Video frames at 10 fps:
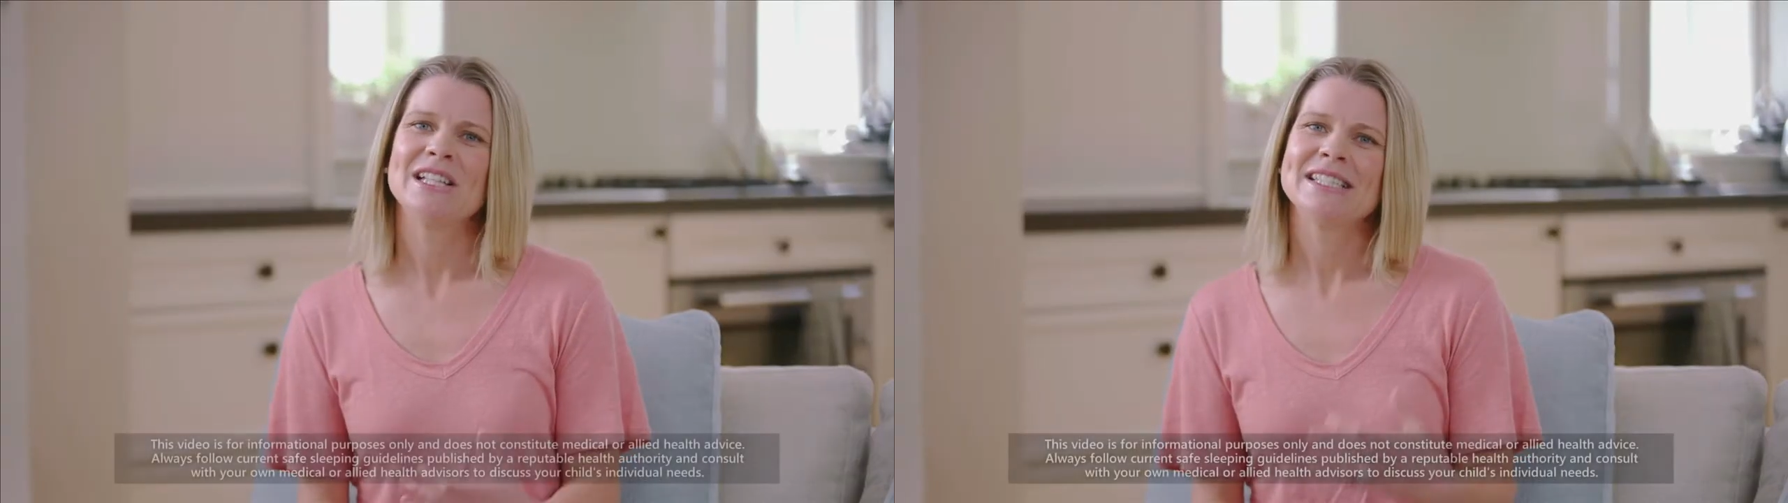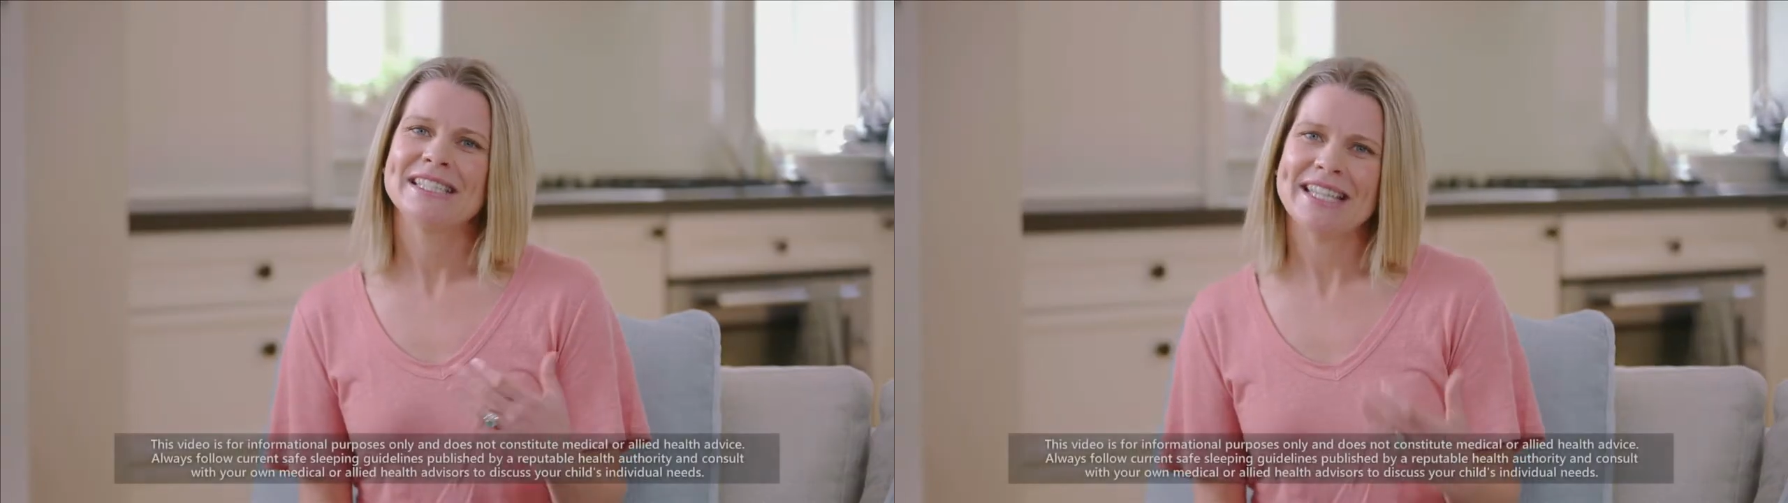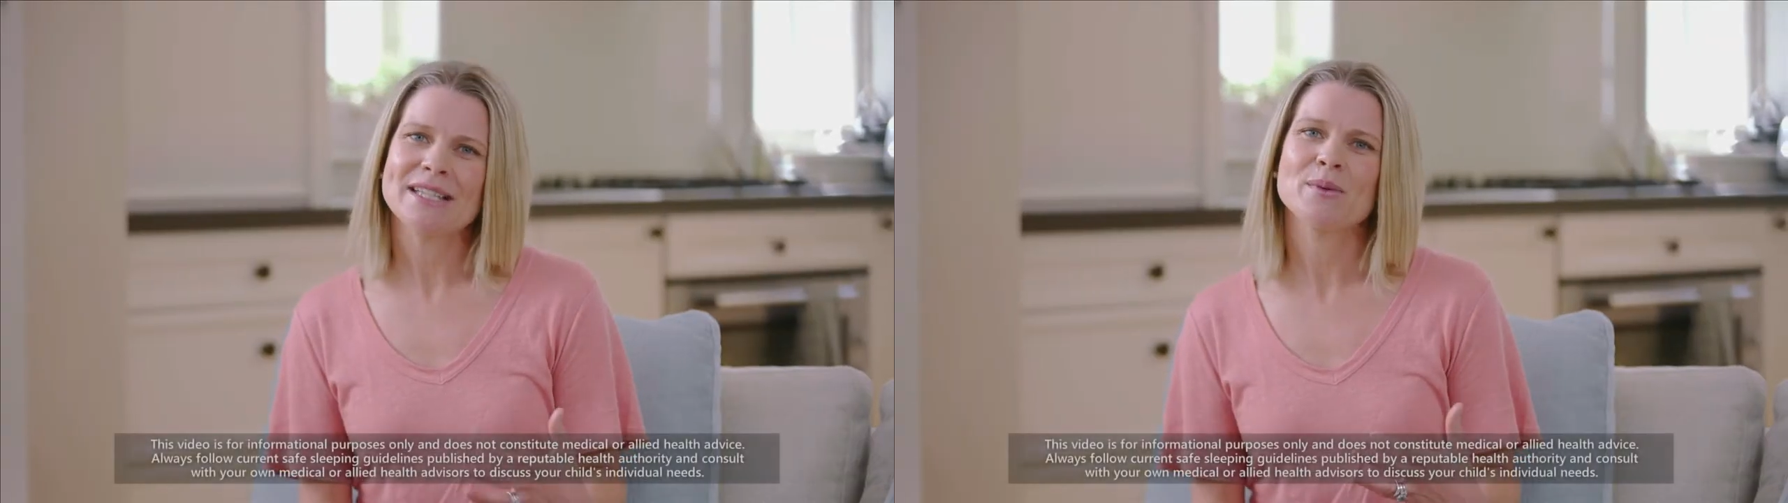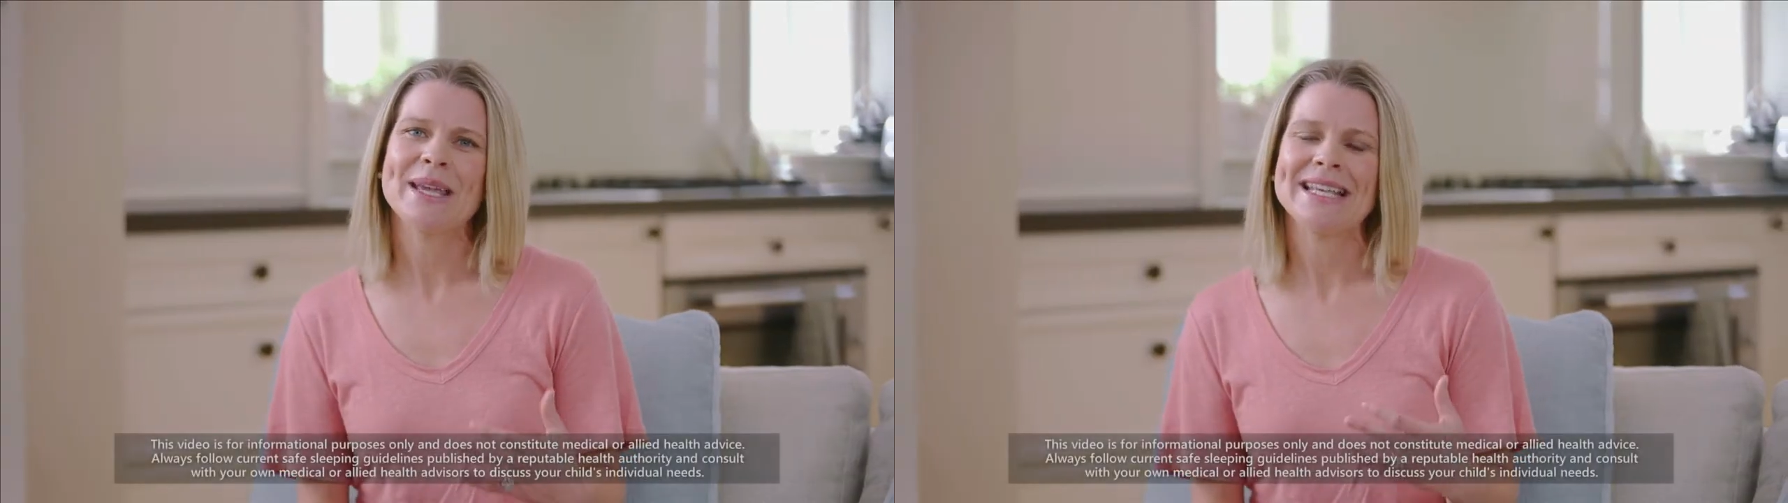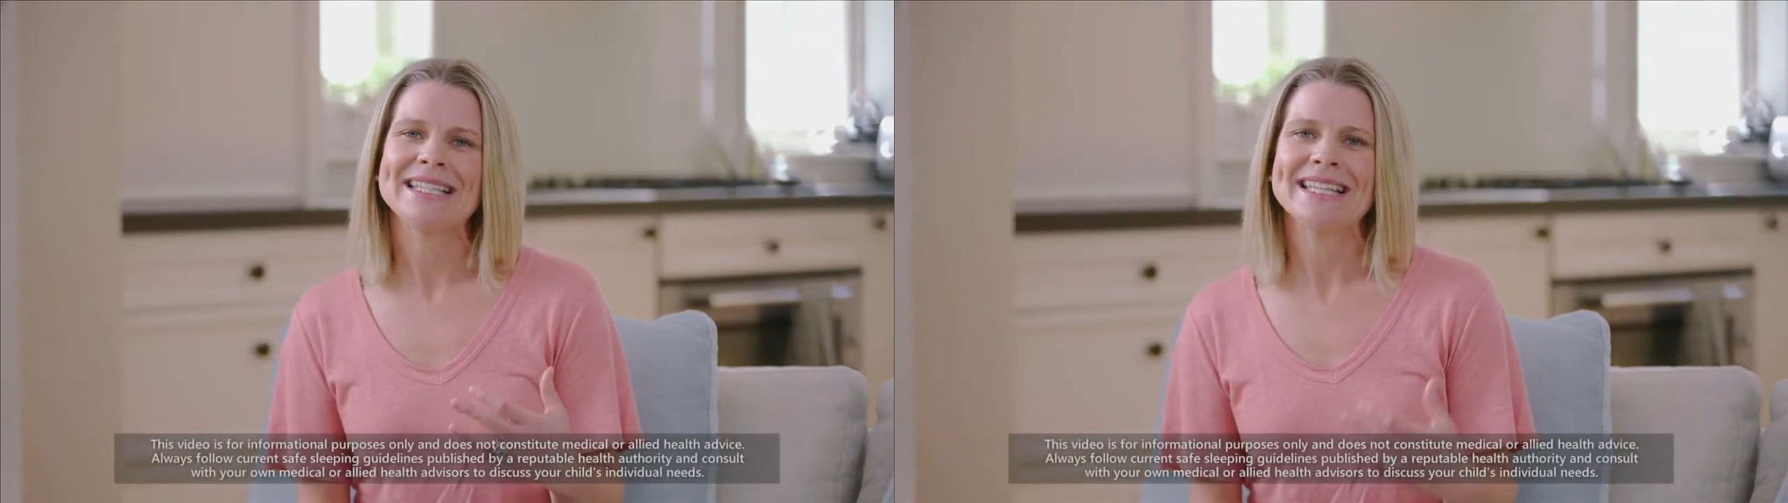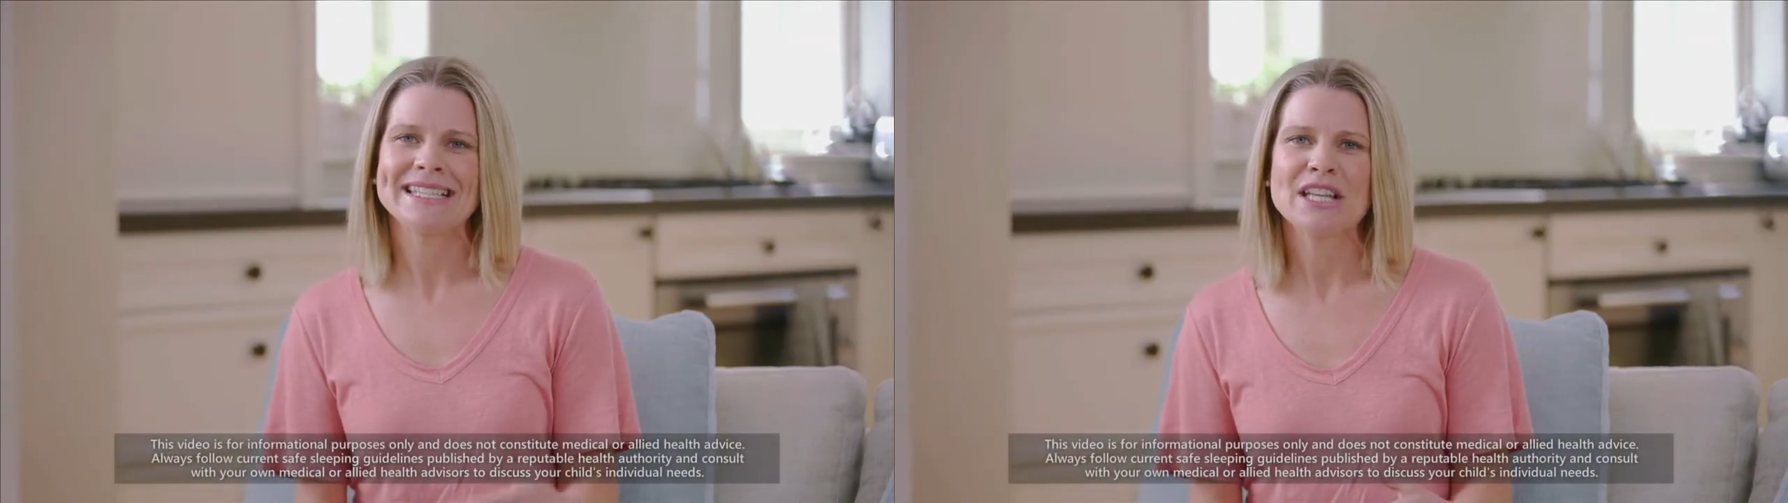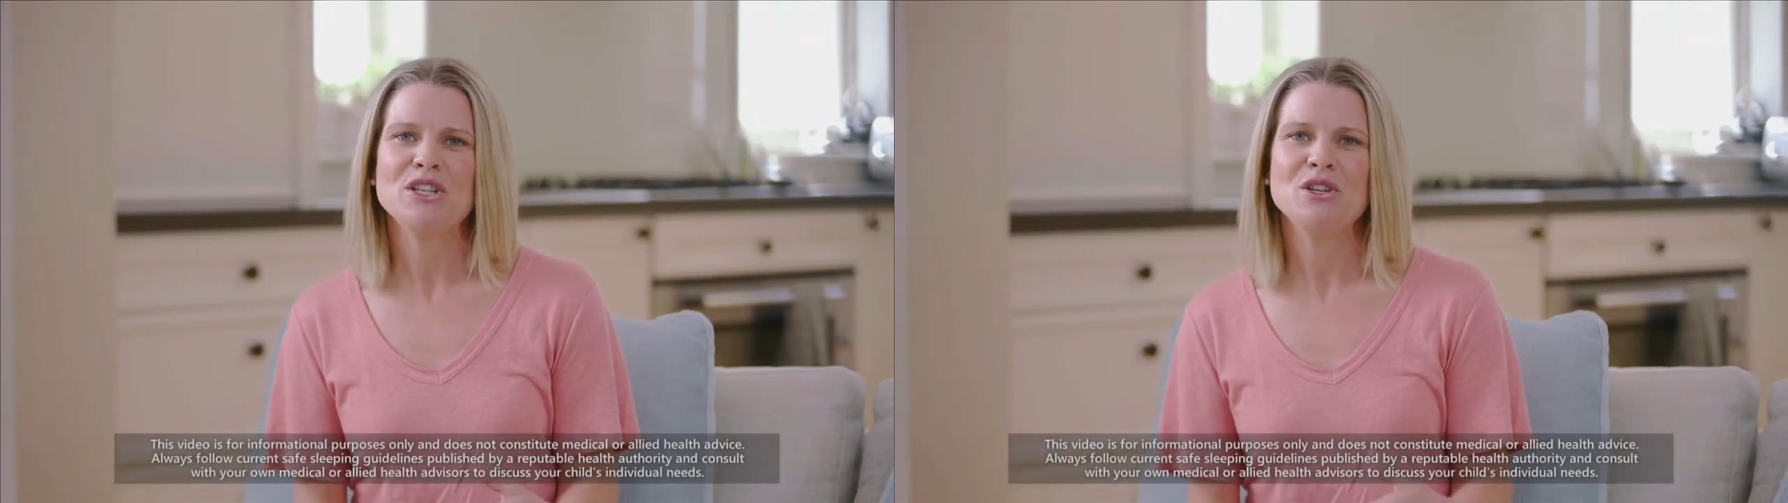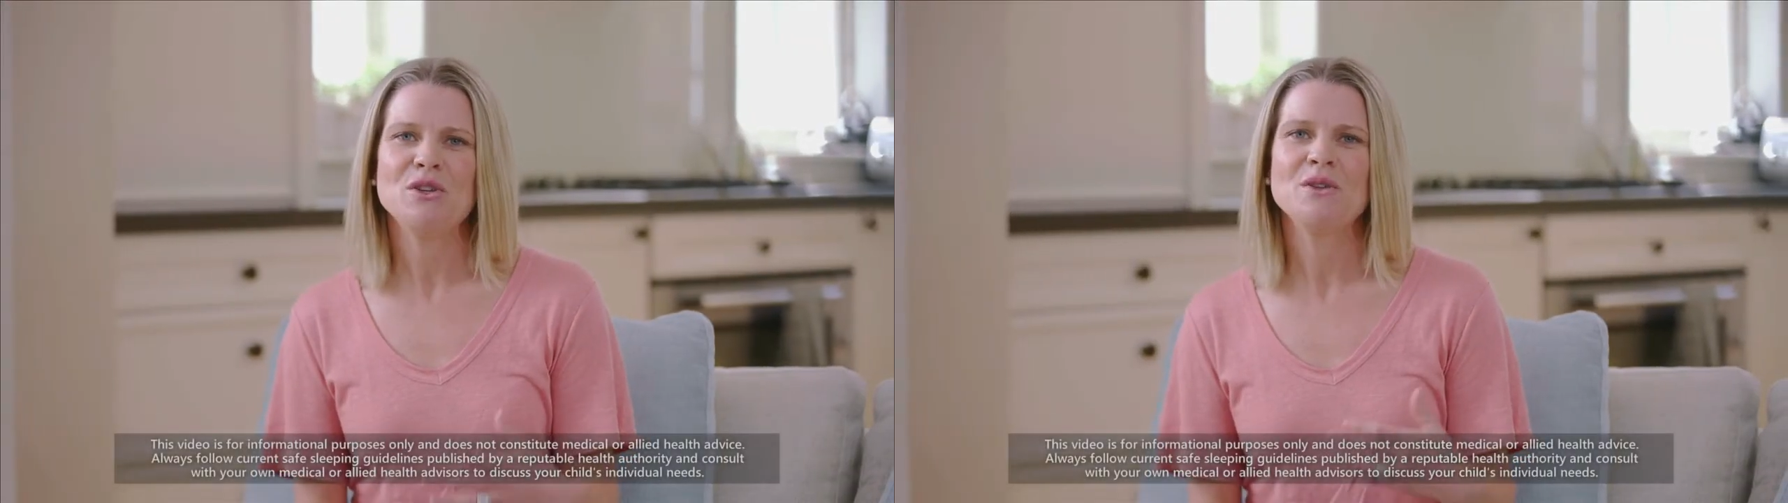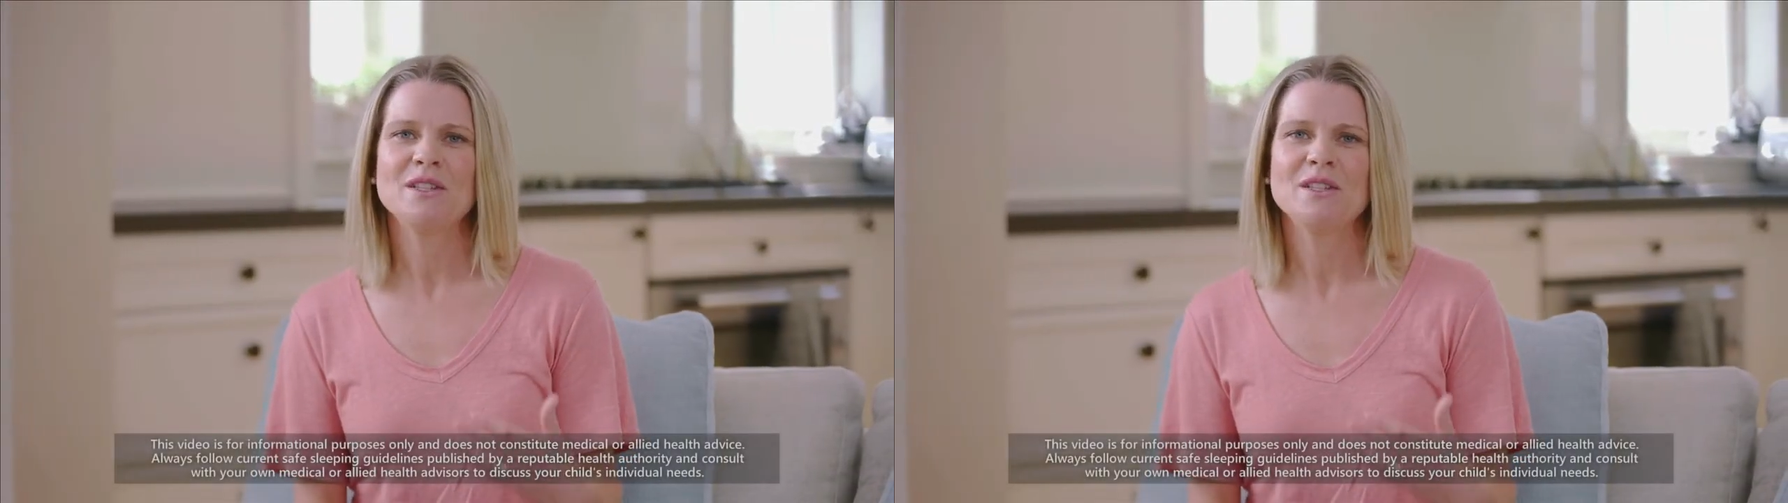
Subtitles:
6 weeks is a new